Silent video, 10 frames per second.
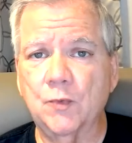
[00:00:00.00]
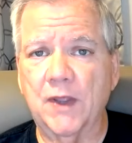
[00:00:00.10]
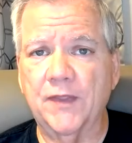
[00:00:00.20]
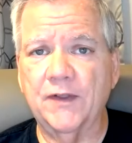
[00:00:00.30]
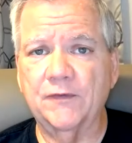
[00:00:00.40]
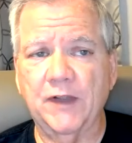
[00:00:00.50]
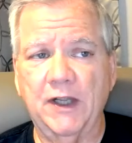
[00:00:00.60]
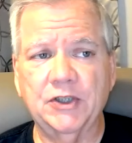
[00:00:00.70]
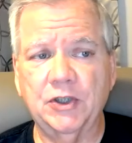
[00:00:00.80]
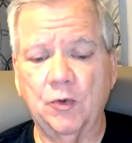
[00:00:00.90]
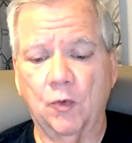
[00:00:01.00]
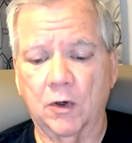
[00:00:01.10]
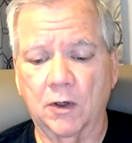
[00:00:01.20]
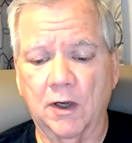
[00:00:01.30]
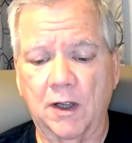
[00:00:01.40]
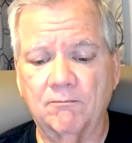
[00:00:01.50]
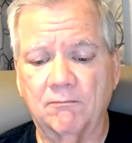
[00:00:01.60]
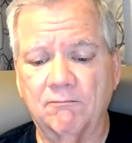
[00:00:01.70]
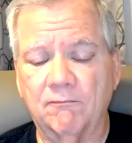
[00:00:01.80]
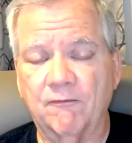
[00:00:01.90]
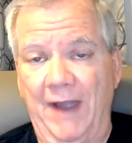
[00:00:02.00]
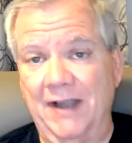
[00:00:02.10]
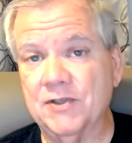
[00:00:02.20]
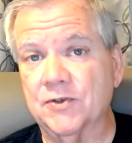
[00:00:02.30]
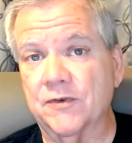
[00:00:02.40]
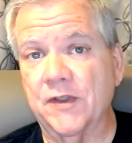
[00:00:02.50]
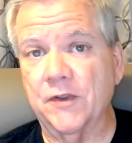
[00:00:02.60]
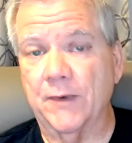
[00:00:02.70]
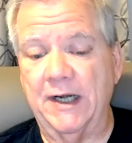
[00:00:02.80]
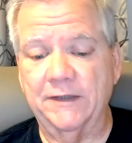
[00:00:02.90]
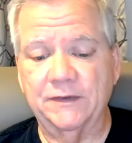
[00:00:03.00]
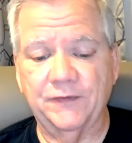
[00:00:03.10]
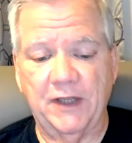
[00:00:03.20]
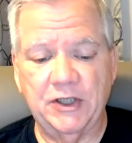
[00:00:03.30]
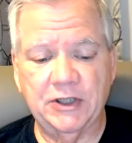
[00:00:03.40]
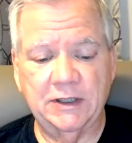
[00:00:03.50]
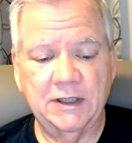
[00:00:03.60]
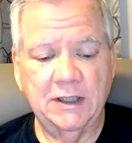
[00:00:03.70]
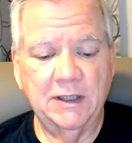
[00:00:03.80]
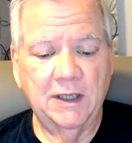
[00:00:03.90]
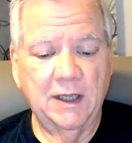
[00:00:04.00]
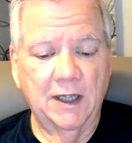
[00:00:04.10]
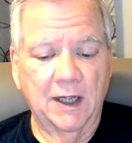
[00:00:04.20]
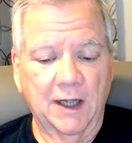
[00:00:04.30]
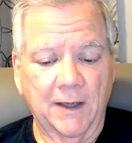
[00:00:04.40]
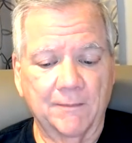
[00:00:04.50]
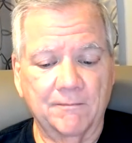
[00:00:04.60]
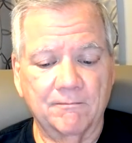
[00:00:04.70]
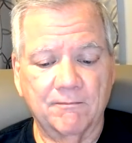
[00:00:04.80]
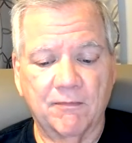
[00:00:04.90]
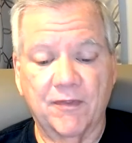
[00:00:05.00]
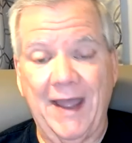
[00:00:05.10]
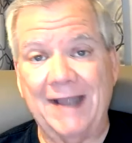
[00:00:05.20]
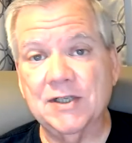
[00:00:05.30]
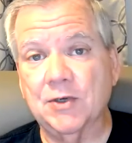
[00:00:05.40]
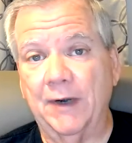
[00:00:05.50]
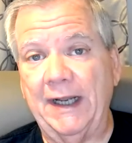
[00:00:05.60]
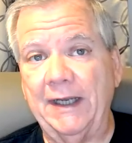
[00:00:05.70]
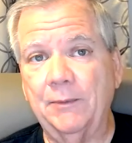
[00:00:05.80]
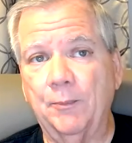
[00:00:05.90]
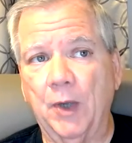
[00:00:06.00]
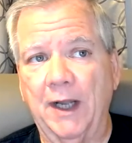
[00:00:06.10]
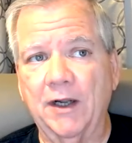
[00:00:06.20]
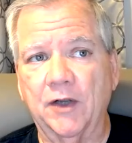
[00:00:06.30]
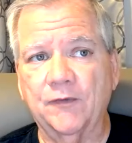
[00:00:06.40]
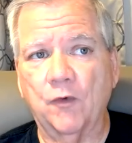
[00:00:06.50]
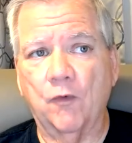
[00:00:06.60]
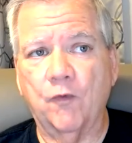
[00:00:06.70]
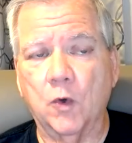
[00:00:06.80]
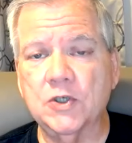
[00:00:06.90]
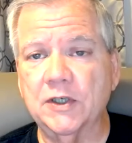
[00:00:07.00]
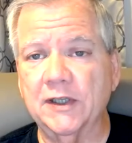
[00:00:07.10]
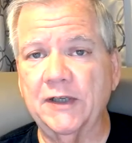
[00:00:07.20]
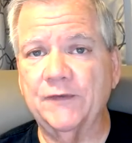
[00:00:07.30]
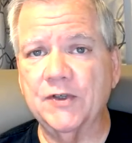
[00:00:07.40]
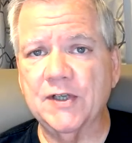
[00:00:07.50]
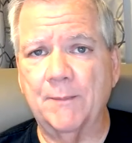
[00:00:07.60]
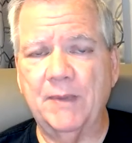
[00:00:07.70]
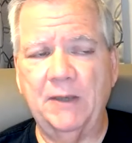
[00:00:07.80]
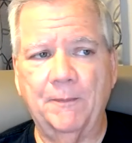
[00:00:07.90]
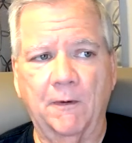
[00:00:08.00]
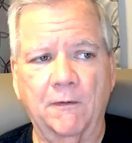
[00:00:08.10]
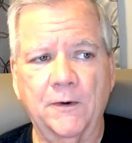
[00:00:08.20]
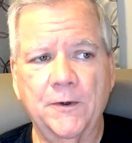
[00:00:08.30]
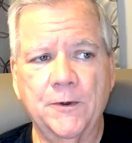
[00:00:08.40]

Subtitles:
with inflation or faster than the rate of inflation, that's great. But unfortunately for some people,